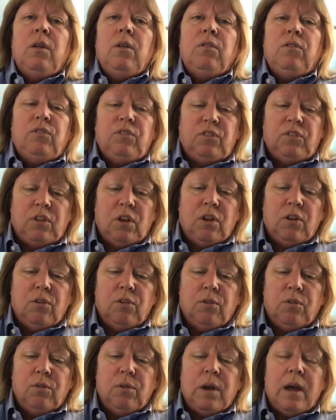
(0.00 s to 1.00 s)

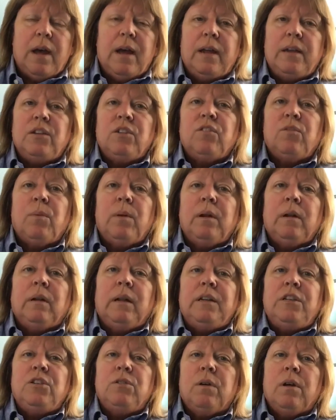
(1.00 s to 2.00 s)
So I just wanted to
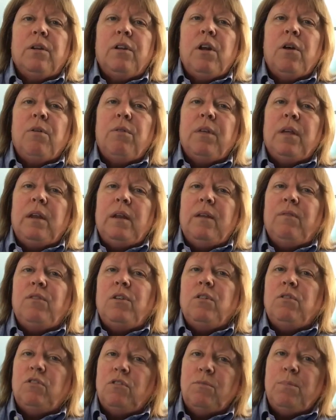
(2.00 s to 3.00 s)
let you all know that if
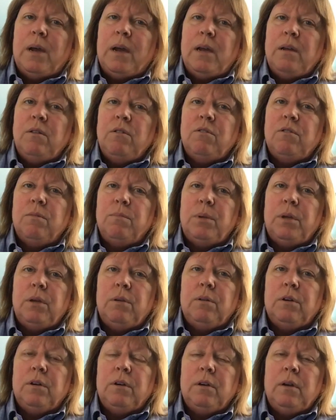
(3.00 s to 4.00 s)
you do buy a new
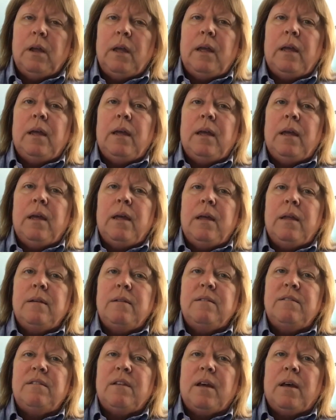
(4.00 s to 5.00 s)
computer
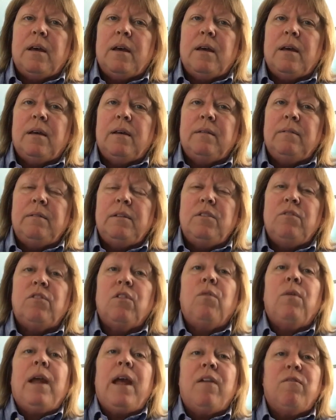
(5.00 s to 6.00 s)
and you
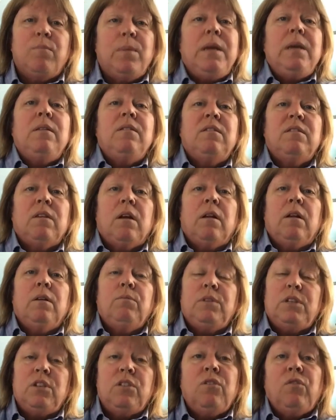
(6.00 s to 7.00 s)
don't have me install
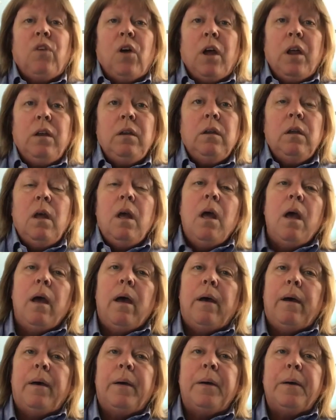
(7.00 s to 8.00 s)
it, which is fine,
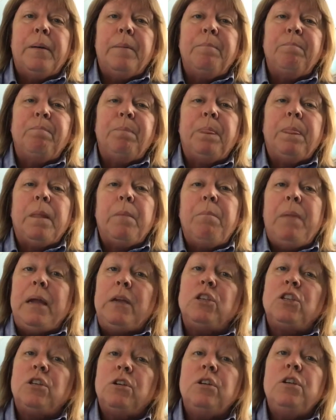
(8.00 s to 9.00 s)

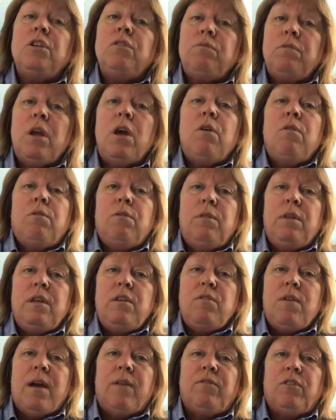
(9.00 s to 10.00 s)
make sure you know
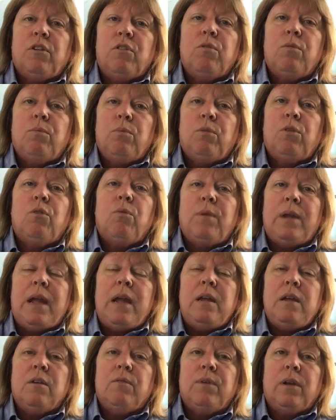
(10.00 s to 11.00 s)
that you have to
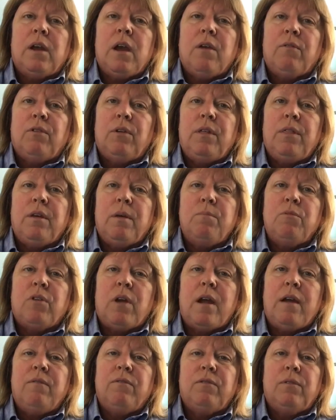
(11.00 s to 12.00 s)
create your recovery thumb
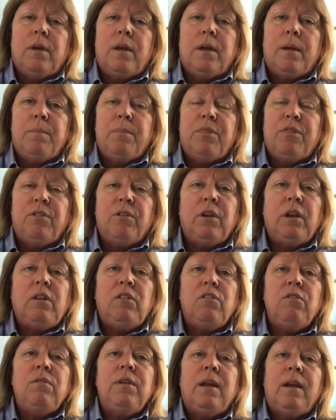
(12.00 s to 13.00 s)
drive.
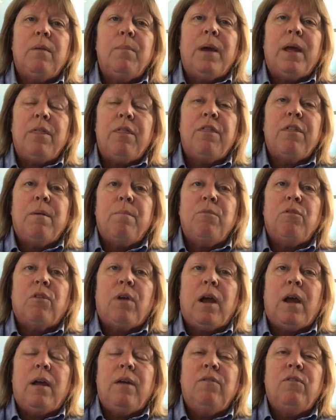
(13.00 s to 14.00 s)
32 gigabyte thumb
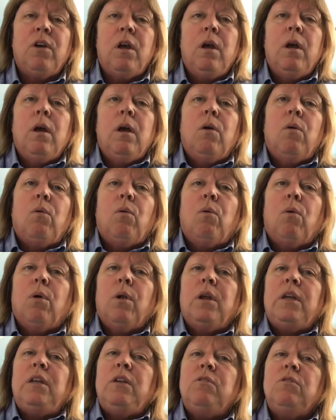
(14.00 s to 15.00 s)
drive,
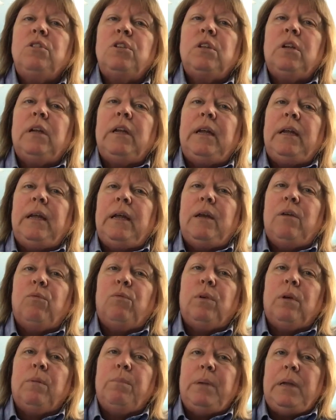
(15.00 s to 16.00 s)
or usually it
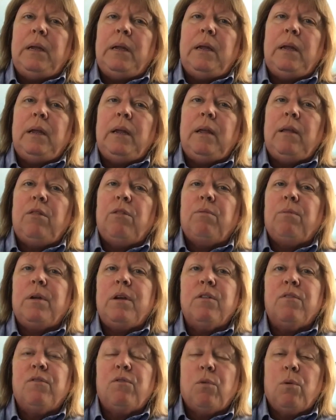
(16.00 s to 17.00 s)
will be
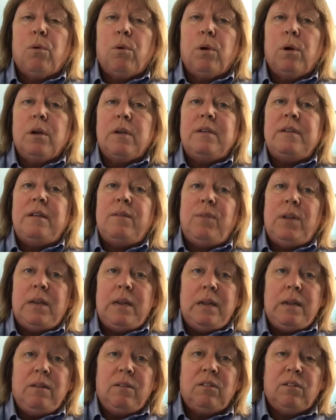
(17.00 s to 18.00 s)
3 or 4
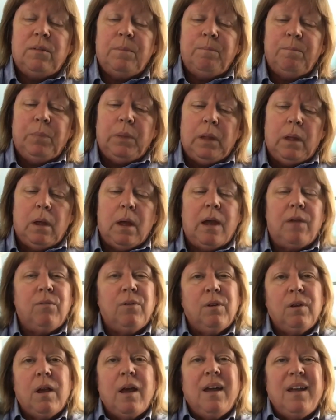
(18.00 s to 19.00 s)
DVDs.
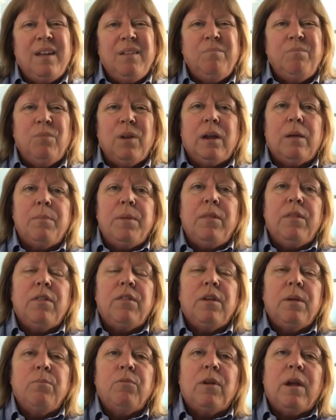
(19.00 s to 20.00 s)
I recommend the
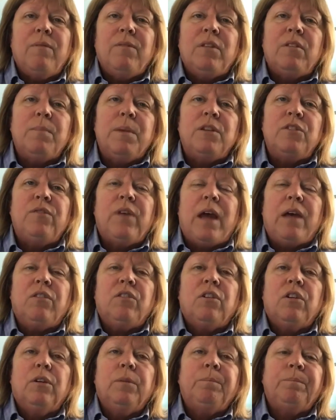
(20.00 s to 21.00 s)
thumb drive, it's much
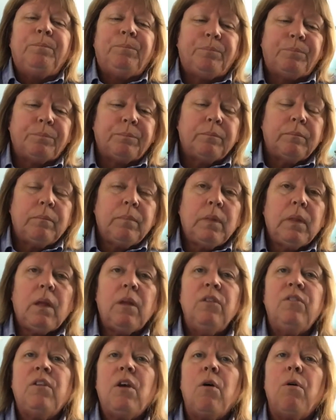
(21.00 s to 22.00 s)
faster.
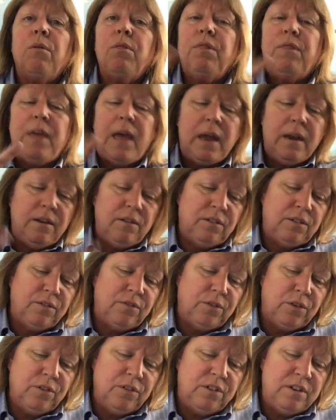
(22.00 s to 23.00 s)
So that is the
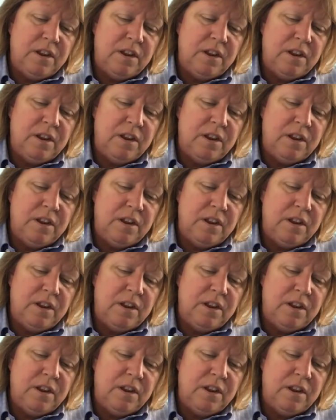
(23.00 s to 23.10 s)
first